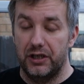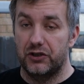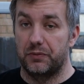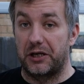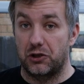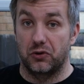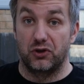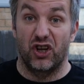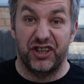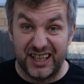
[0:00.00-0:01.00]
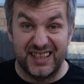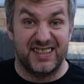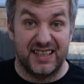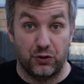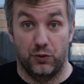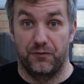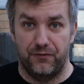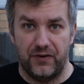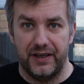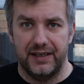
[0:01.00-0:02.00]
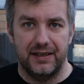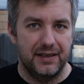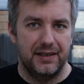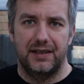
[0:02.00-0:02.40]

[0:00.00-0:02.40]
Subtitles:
to make sure nothing is set on fire,